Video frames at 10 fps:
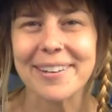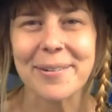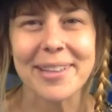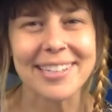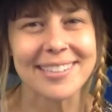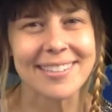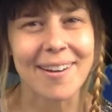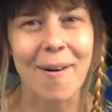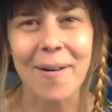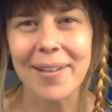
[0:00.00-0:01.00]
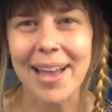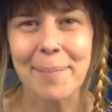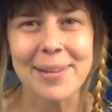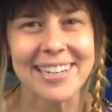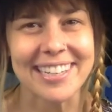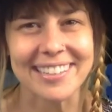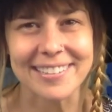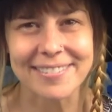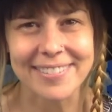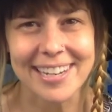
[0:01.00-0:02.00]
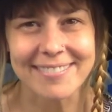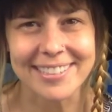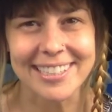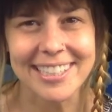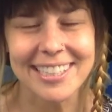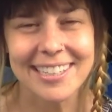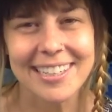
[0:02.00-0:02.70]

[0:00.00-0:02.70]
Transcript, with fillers: know that it's all happening in your favor.